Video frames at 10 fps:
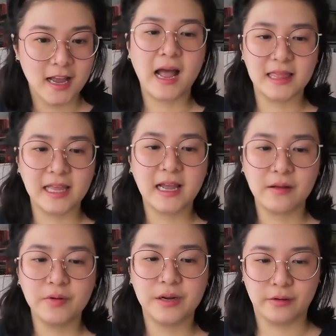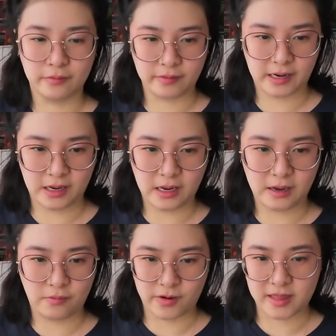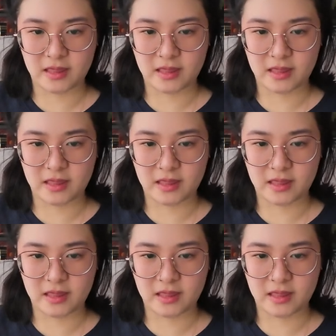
I think I would agree with